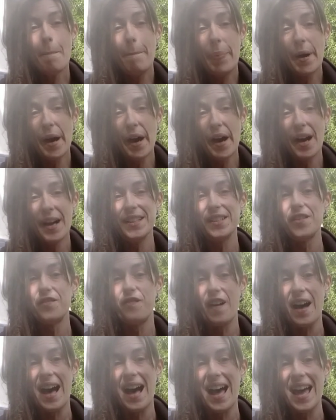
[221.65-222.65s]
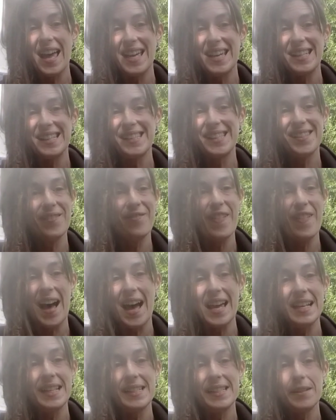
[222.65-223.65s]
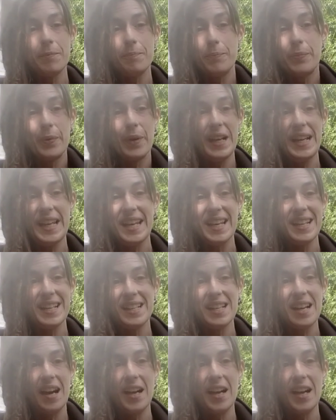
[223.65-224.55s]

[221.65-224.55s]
But that is brilliant.